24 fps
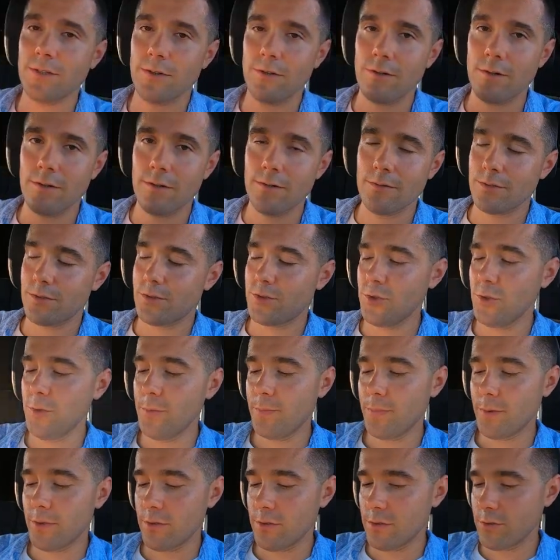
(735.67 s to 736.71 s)
are
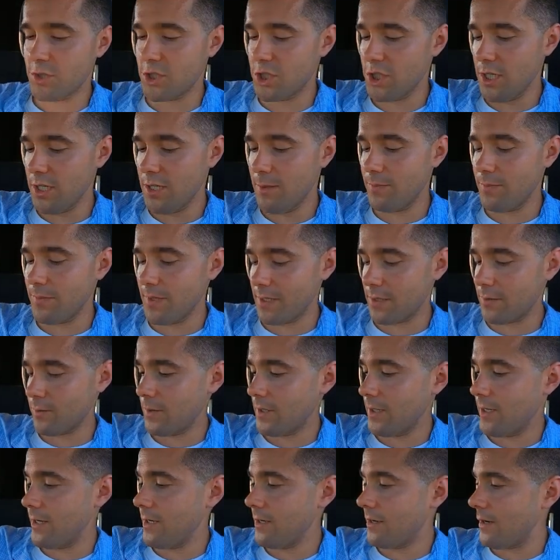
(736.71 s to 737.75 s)
super cheap. That's
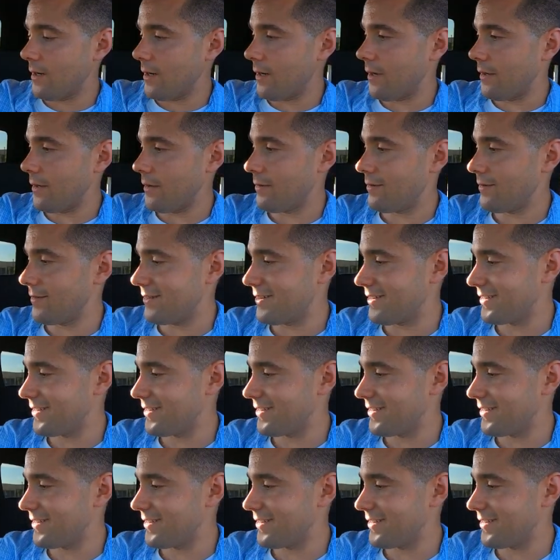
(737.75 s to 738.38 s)
why I,